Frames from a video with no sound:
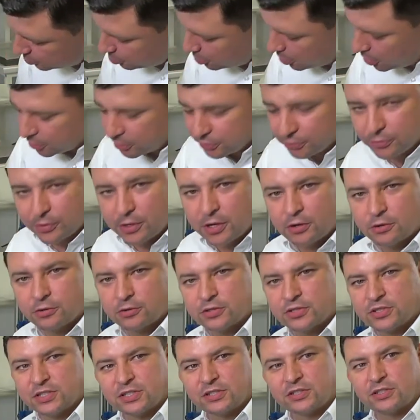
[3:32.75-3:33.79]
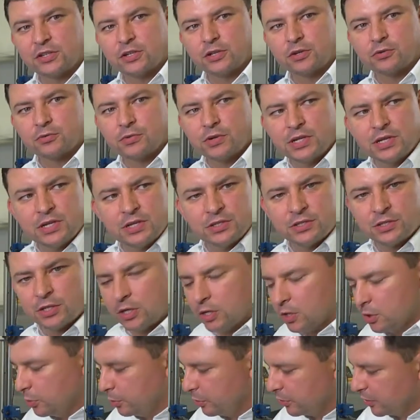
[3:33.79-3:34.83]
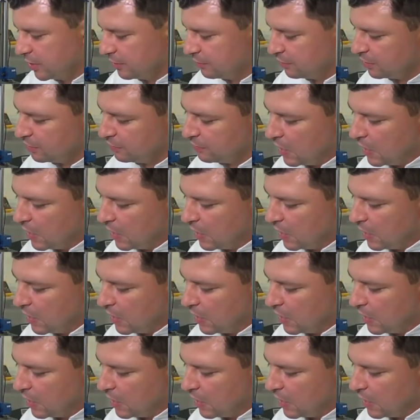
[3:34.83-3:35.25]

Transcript: the part 360 degrees, we're given a